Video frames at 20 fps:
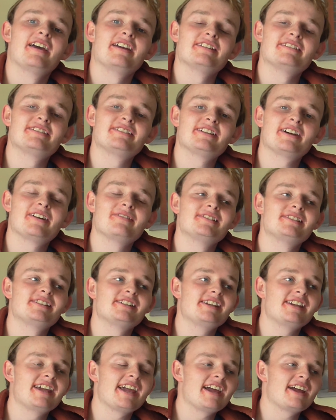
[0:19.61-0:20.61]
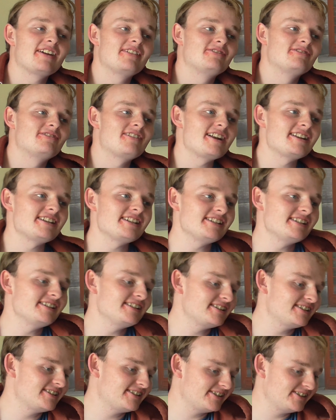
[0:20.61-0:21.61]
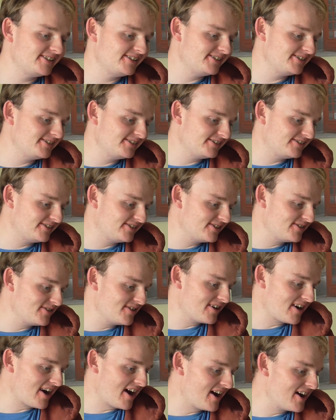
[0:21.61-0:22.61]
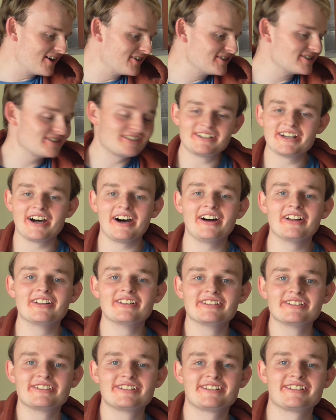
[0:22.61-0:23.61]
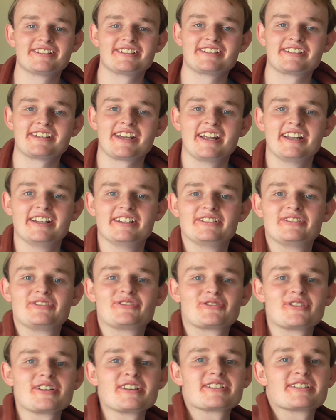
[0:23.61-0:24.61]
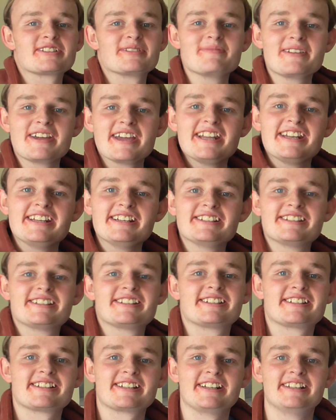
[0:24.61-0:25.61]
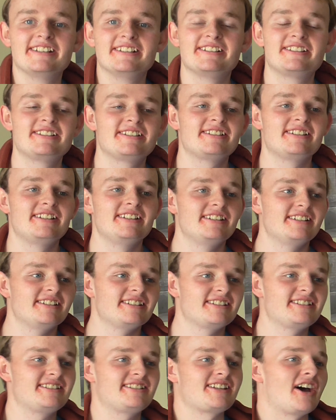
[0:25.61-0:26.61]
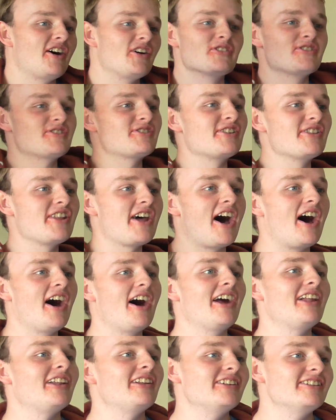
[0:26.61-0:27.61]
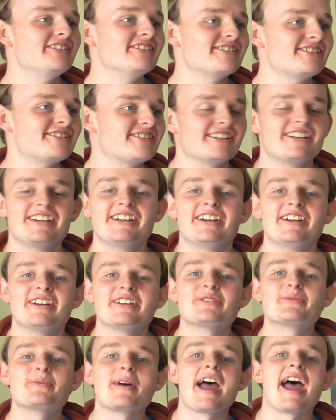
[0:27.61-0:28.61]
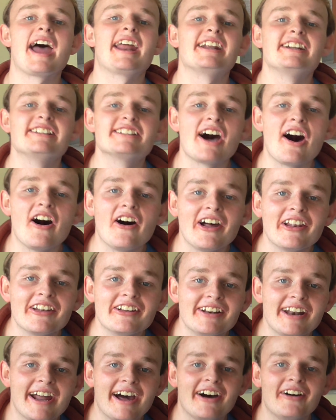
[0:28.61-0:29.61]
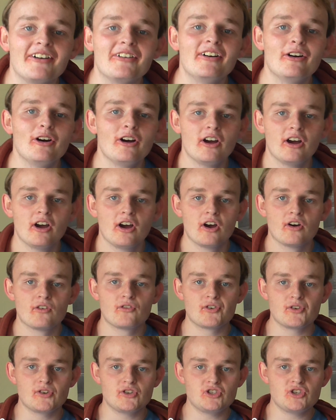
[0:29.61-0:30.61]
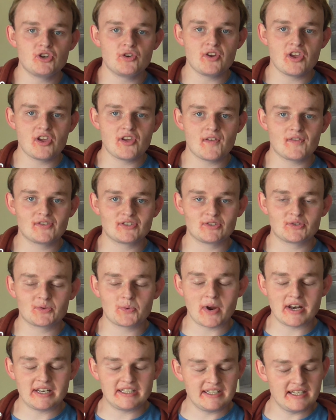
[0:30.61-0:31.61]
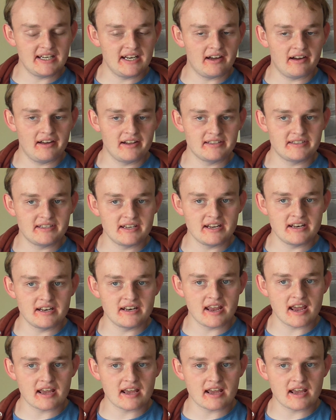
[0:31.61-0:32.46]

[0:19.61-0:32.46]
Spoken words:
It's time to get ready to do your Irish dance and drink some Guinness and dance on the Highlands. So we're heading to Ireland now for Junior Eurovision 2019.